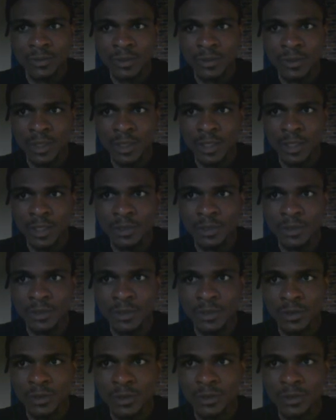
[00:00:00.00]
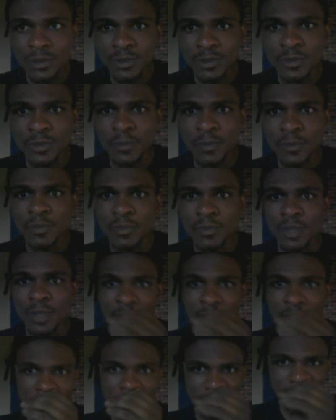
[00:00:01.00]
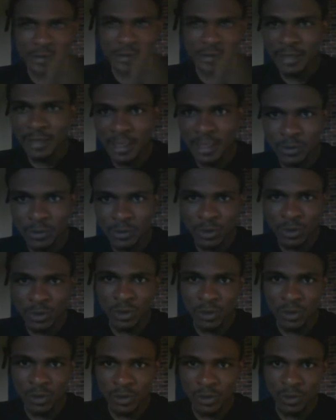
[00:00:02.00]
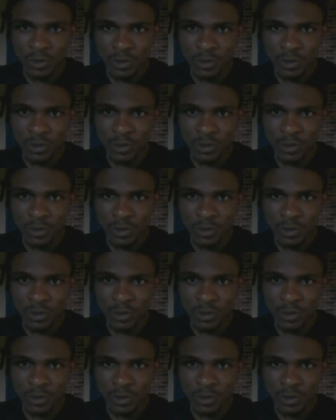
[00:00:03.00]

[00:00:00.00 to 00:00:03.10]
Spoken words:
And you close. Now this guy will not run